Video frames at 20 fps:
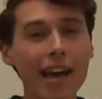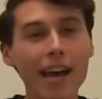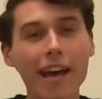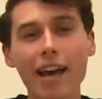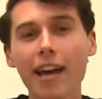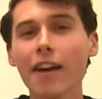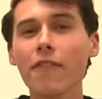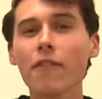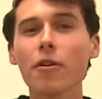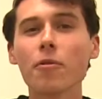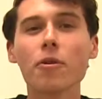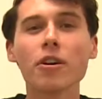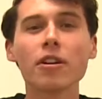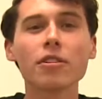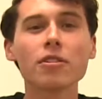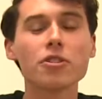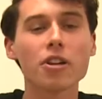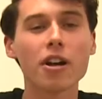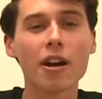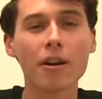Hey
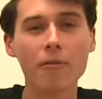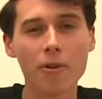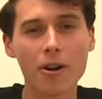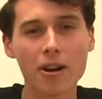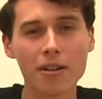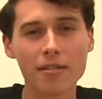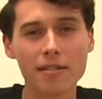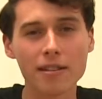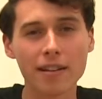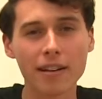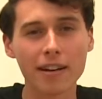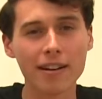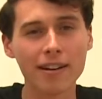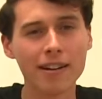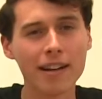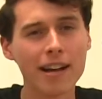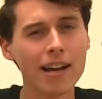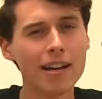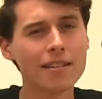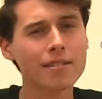everyone, John Ross
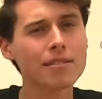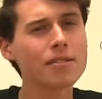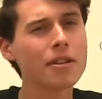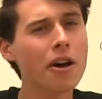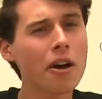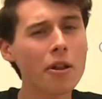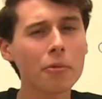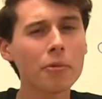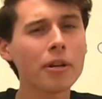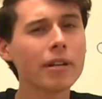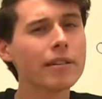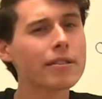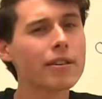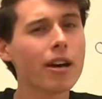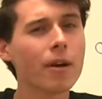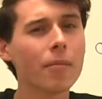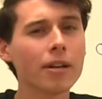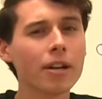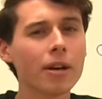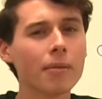here. Since Halloween is
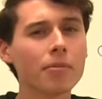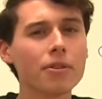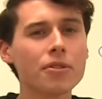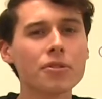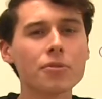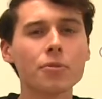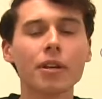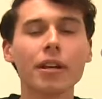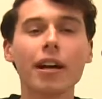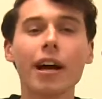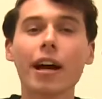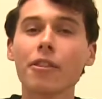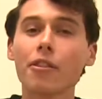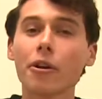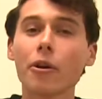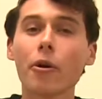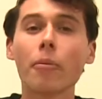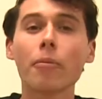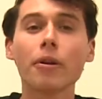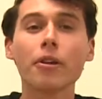coming up this week, I
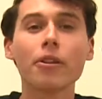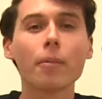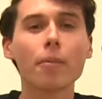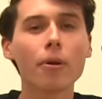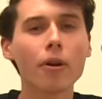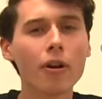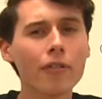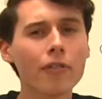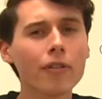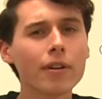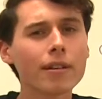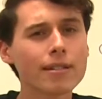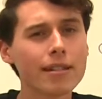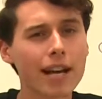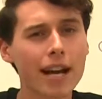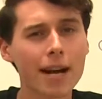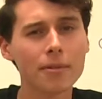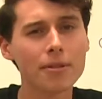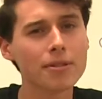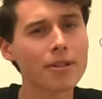thought it would be the perfect
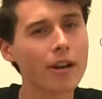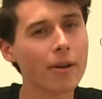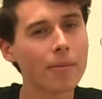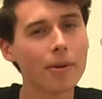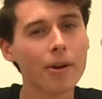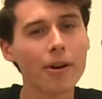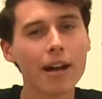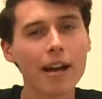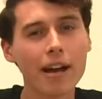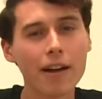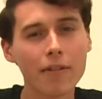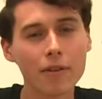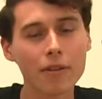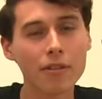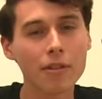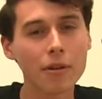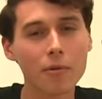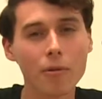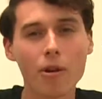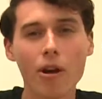time to talk about
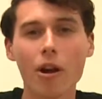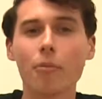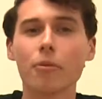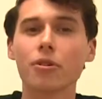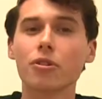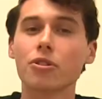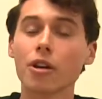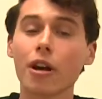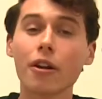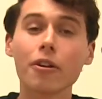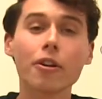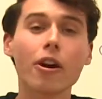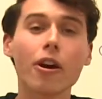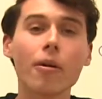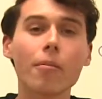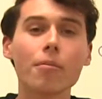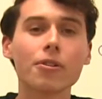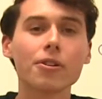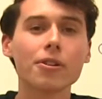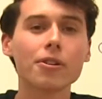everything wrong with John
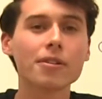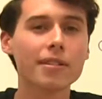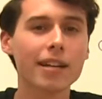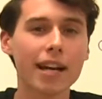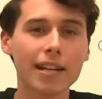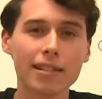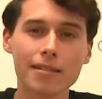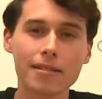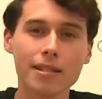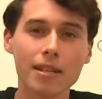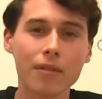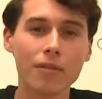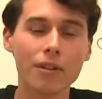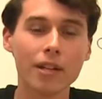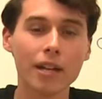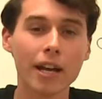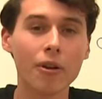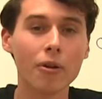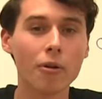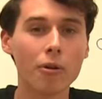Carpenter's
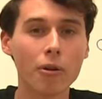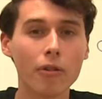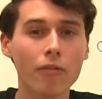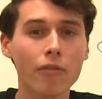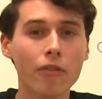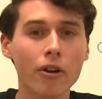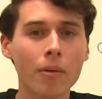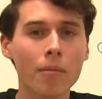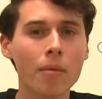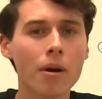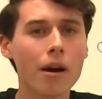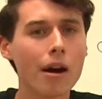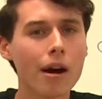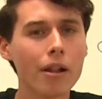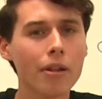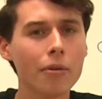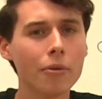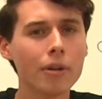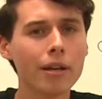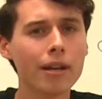1978 horror film,
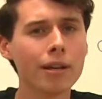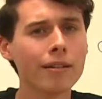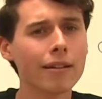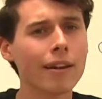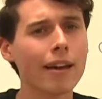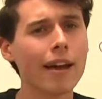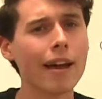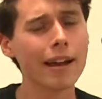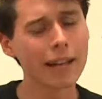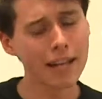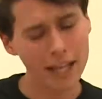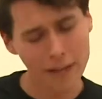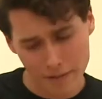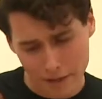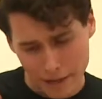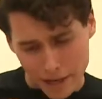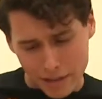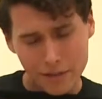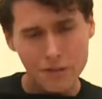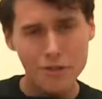Halloween. And I
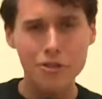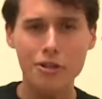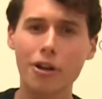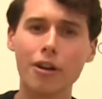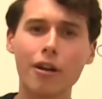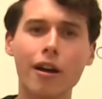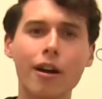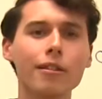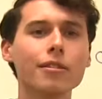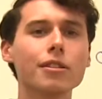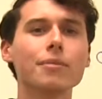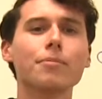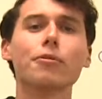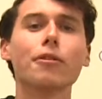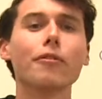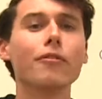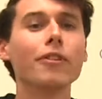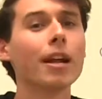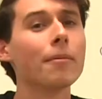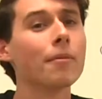even got the shirt on to
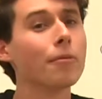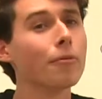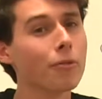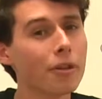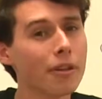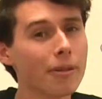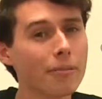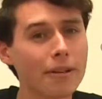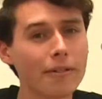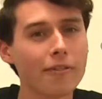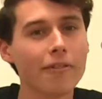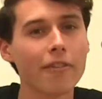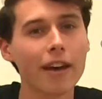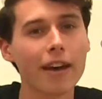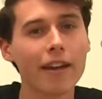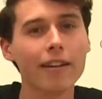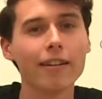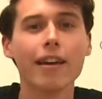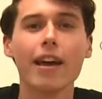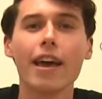prove that I'm a really big
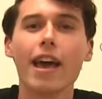fan.